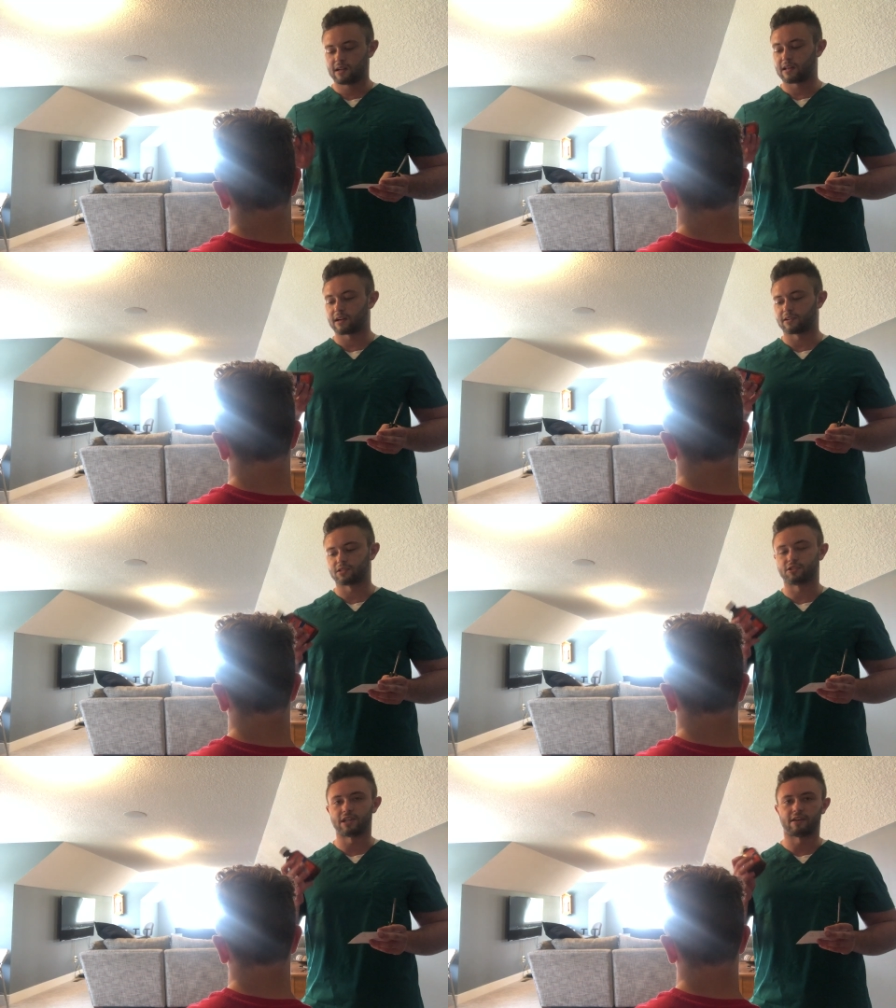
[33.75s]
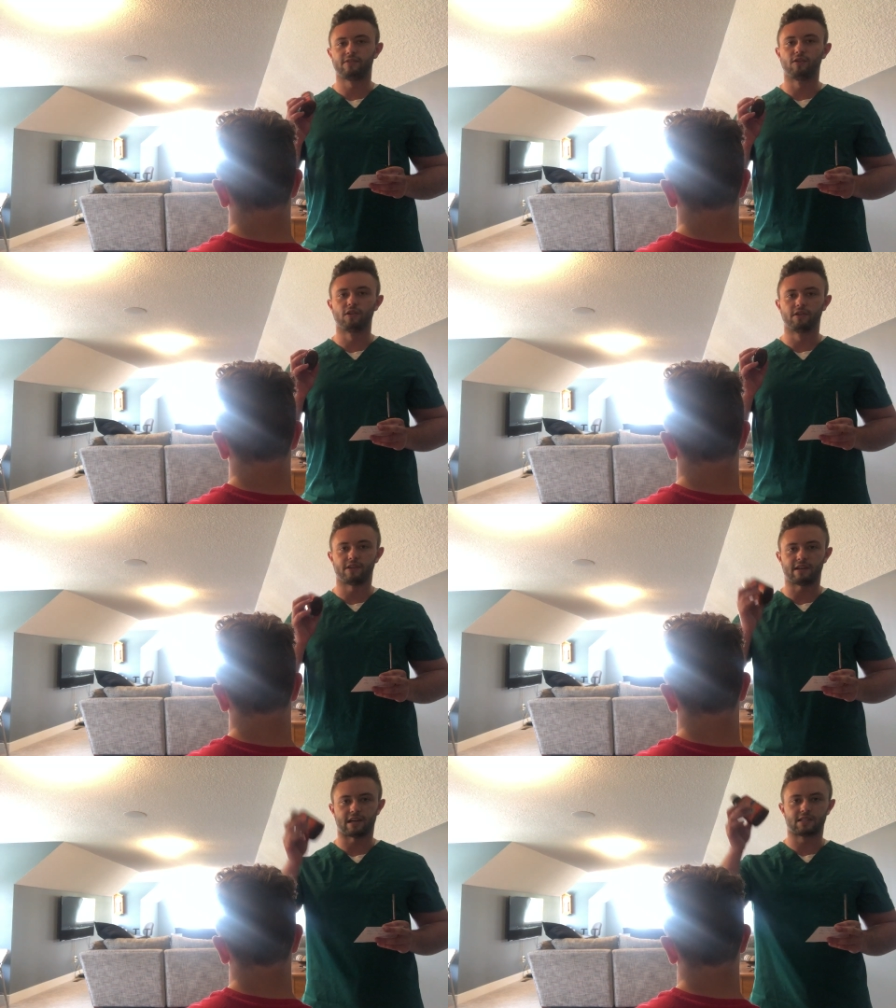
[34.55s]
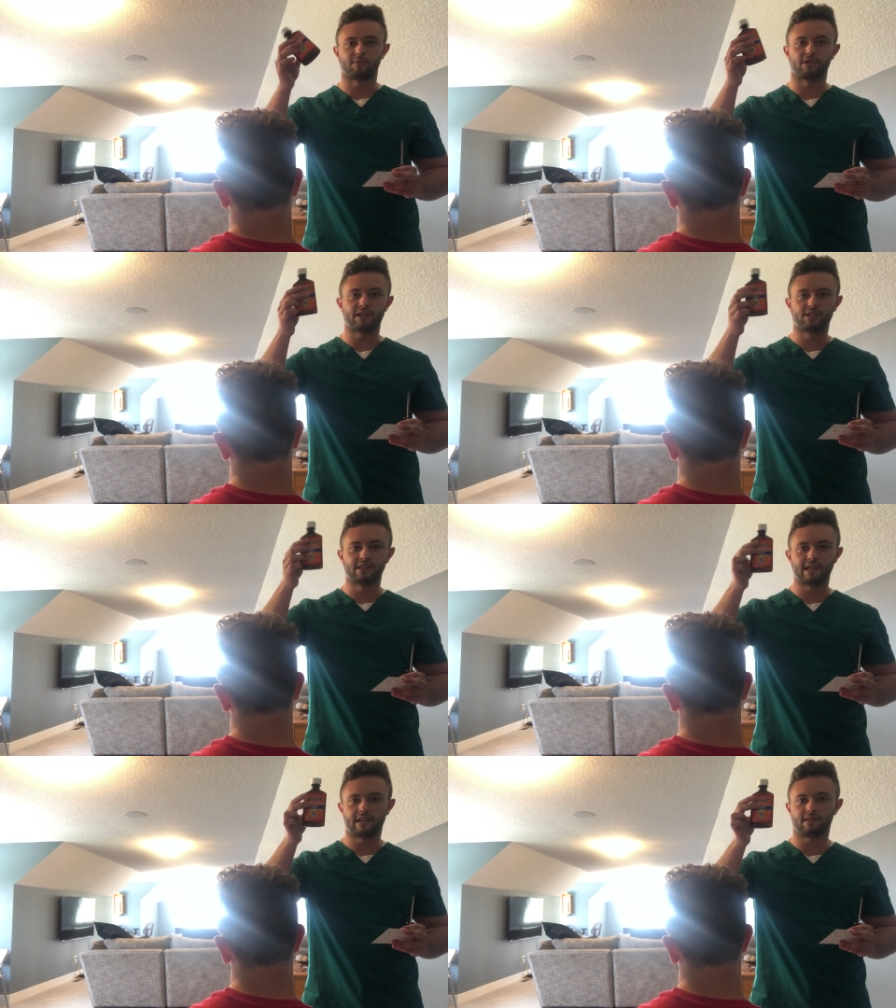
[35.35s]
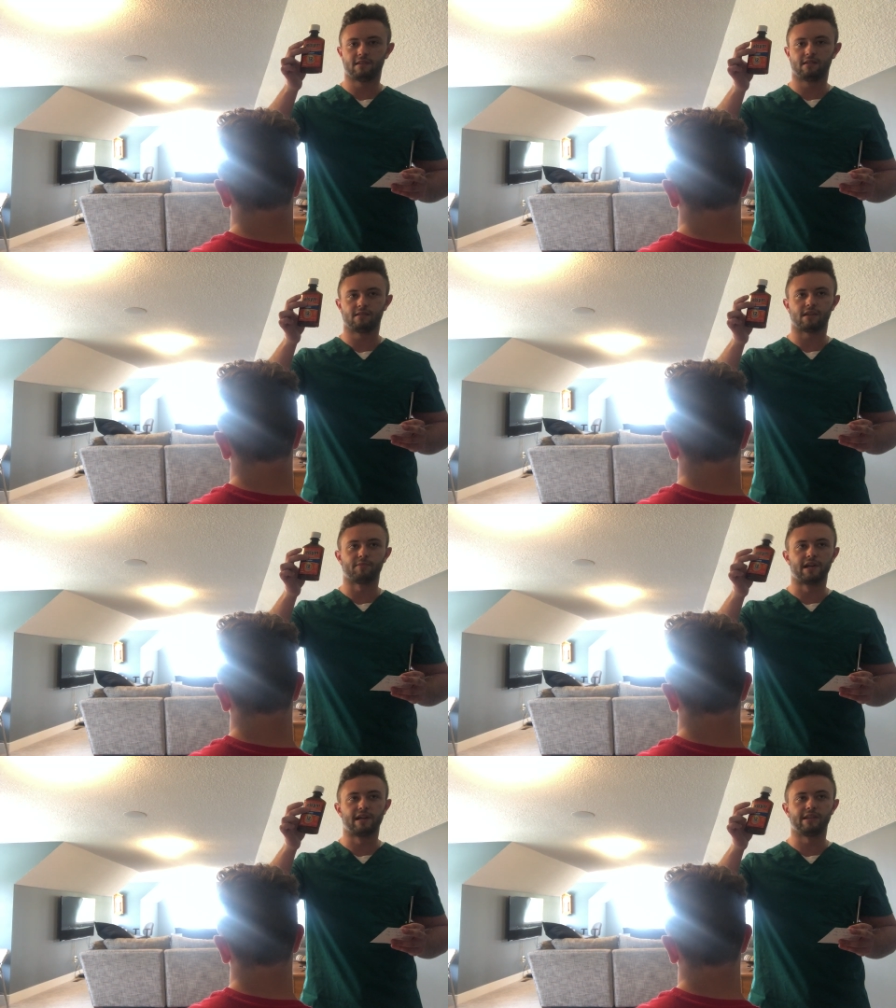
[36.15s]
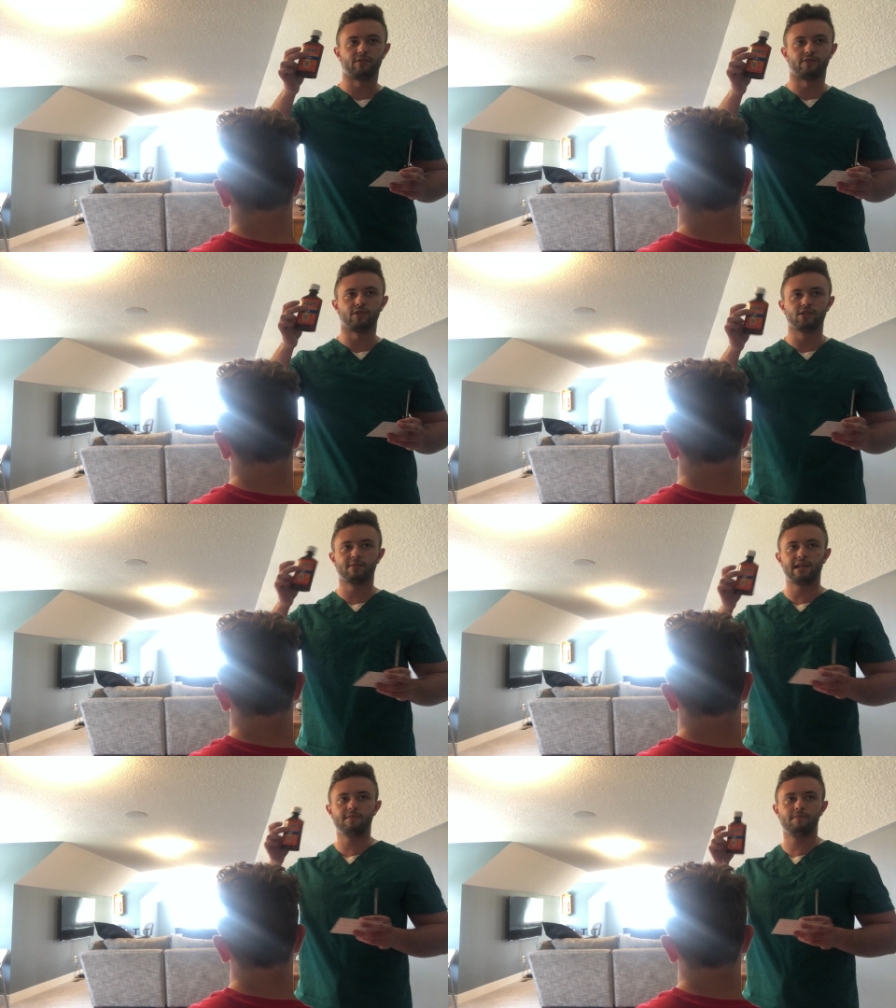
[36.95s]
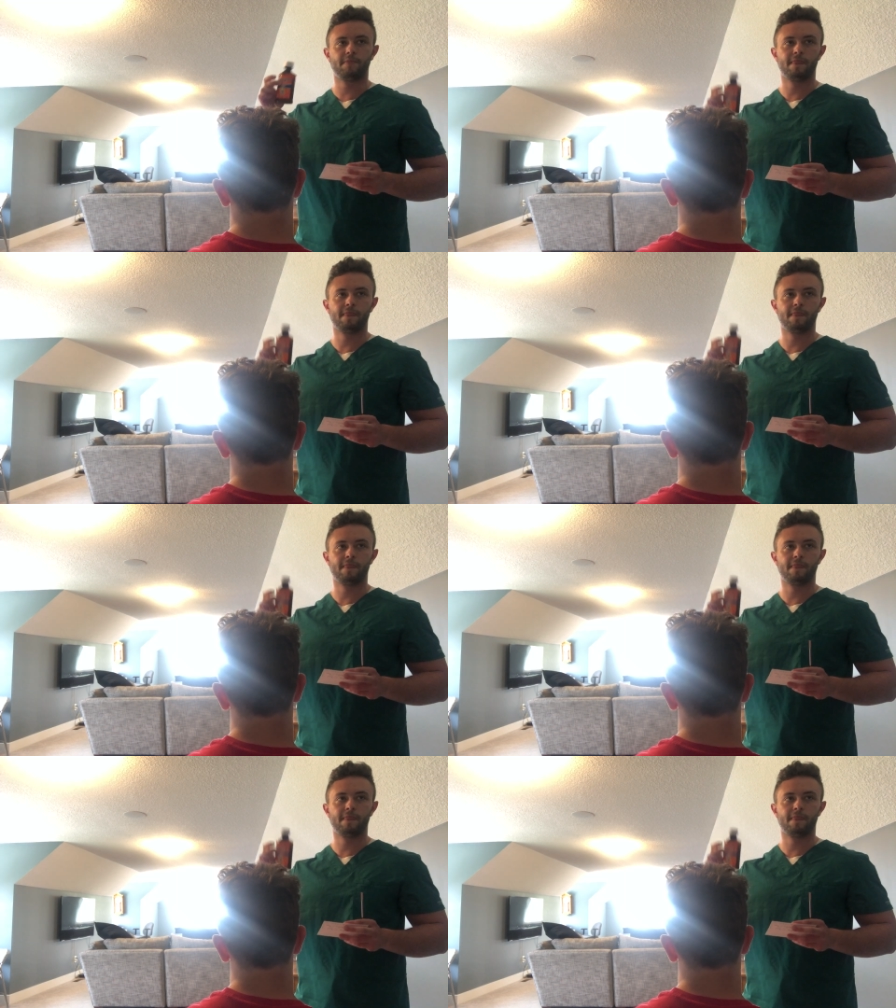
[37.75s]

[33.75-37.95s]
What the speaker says: And I also check for the expiration date on my liquid Furosimide.